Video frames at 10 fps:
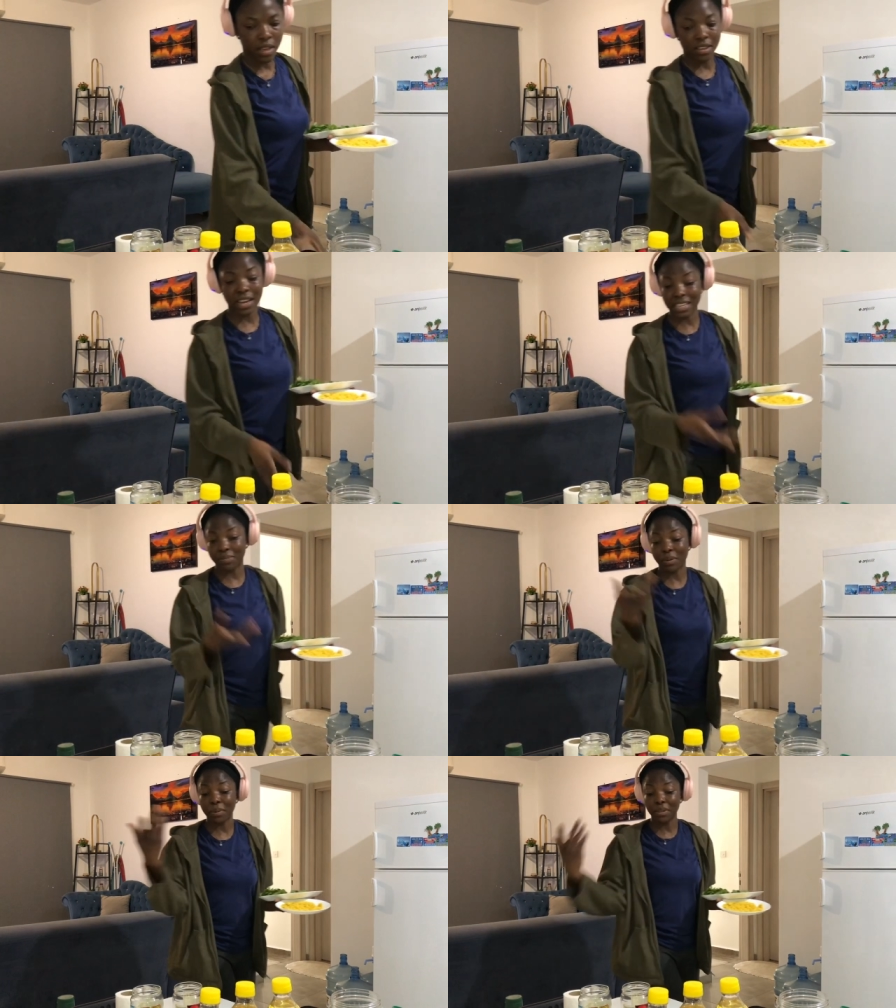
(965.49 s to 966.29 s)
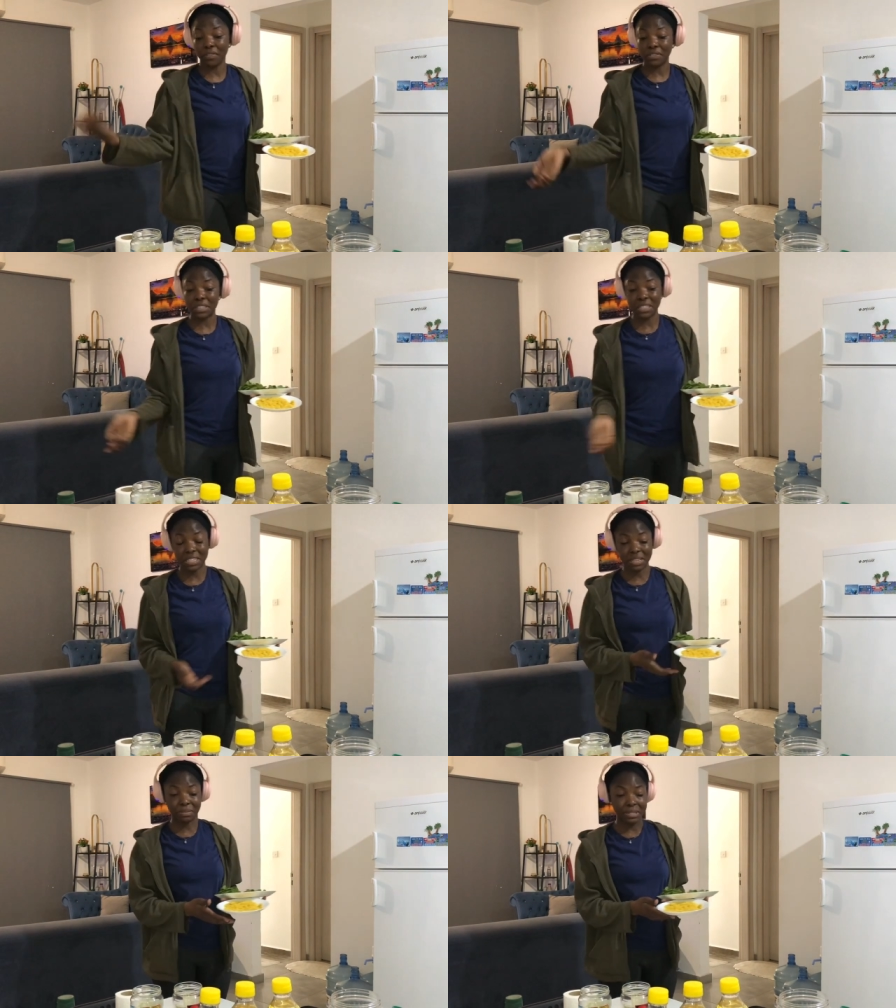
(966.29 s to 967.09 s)
You guys are probably not seeing
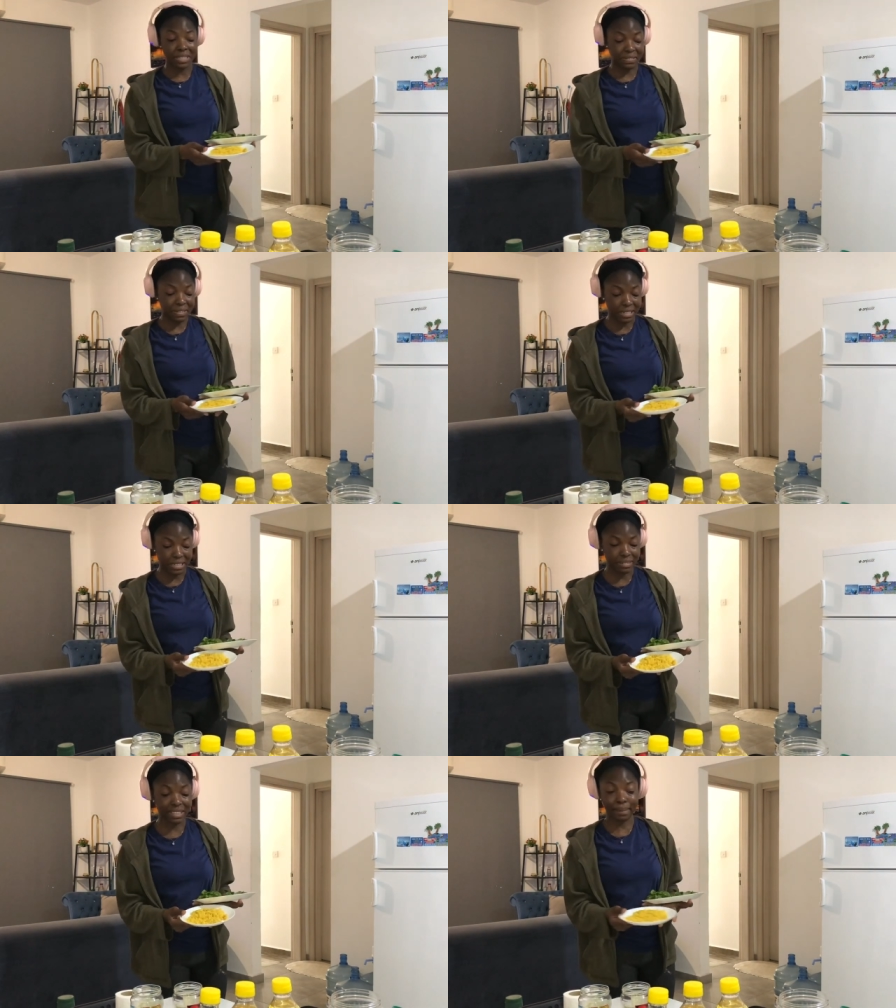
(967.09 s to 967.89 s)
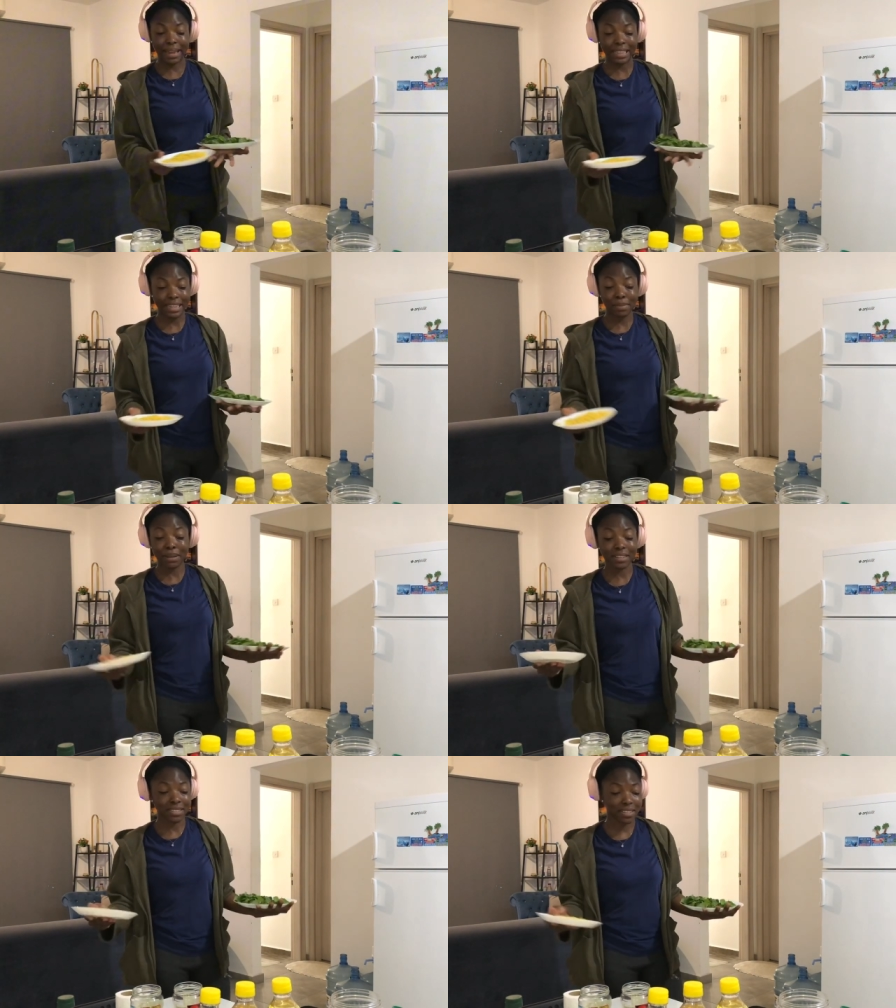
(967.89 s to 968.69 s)
the table set. What am I cleaning? If I'm
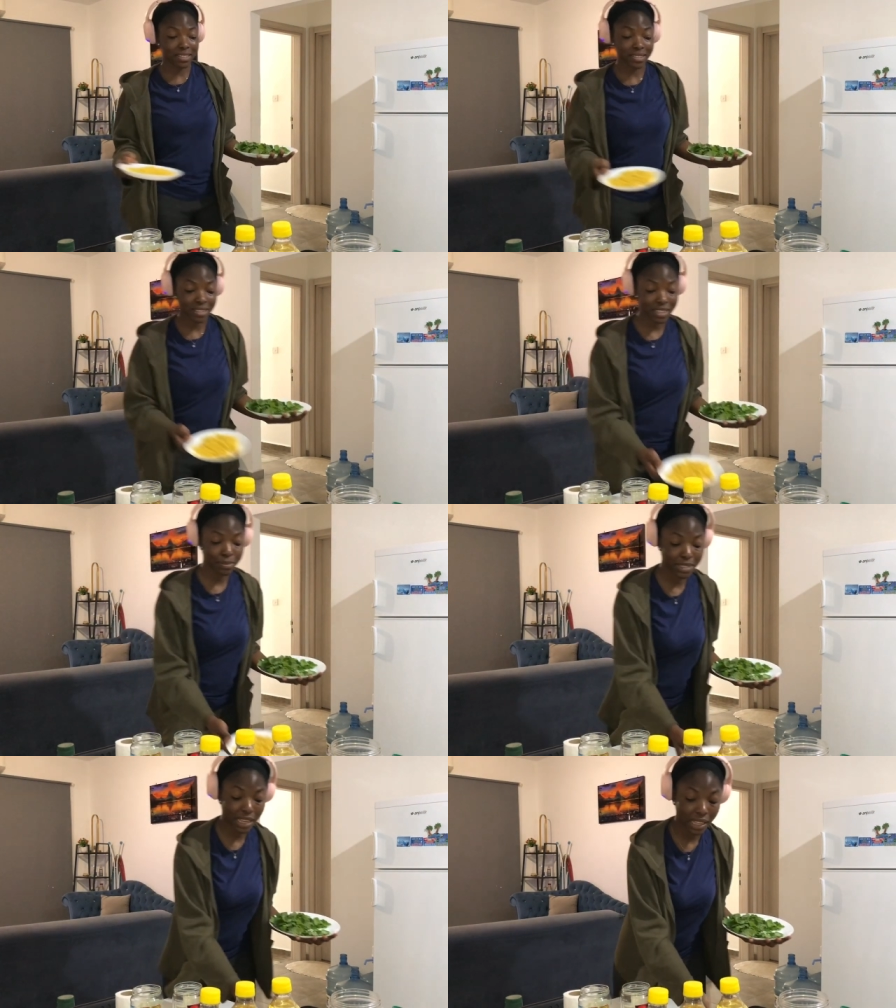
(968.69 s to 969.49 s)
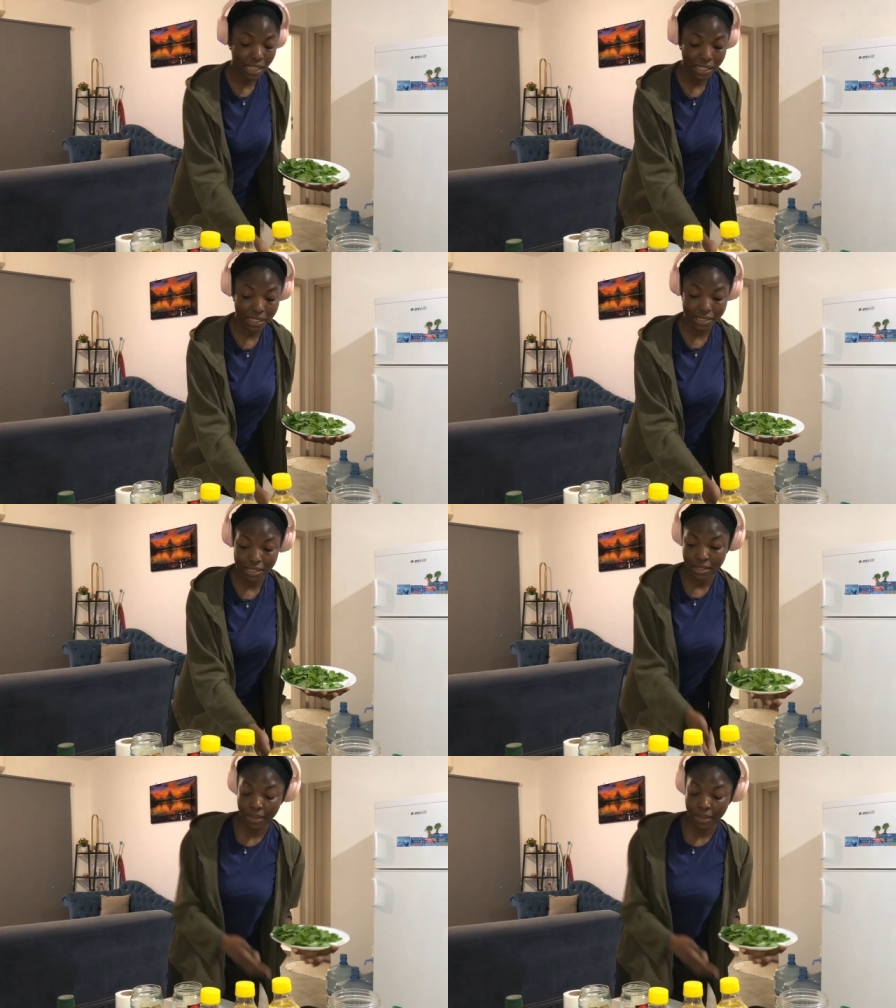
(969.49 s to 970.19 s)
not seeing it, so let me scatter like this.